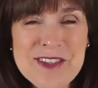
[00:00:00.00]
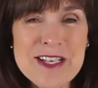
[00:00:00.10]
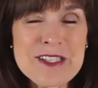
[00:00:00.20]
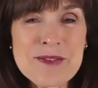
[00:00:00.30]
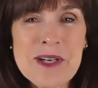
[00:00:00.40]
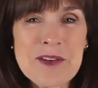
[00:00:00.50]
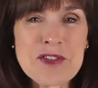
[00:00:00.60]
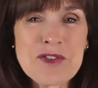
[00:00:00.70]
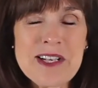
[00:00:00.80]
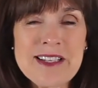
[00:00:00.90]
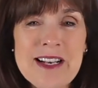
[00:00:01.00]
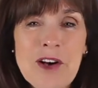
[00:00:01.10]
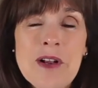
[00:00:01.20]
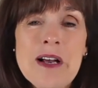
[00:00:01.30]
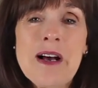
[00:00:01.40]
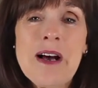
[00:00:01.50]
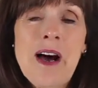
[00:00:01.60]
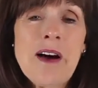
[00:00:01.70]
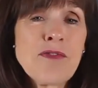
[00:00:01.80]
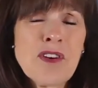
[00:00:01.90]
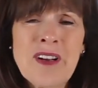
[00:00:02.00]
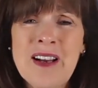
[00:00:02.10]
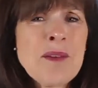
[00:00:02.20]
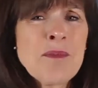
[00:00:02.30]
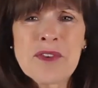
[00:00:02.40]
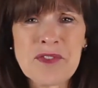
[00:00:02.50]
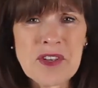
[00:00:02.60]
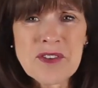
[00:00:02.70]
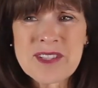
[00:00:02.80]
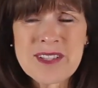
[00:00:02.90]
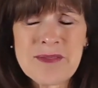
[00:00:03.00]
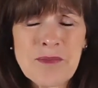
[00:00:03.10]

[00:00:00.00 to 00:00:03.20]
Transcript: That's what I was trying to get out for a number of years,